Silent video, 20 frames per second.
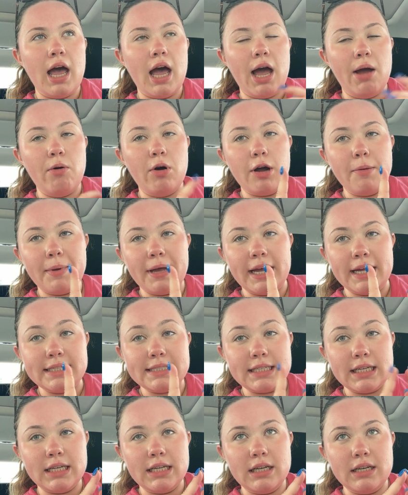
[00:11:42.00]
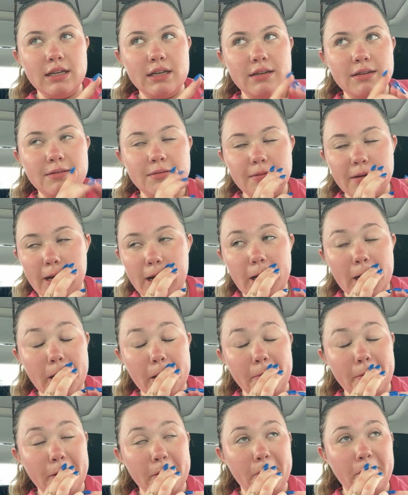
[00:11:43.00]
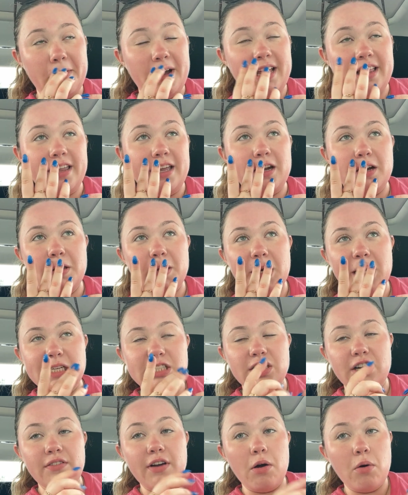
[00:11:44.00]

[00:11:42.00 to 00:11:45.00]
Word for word: I woke up at I got up about way later than I should have.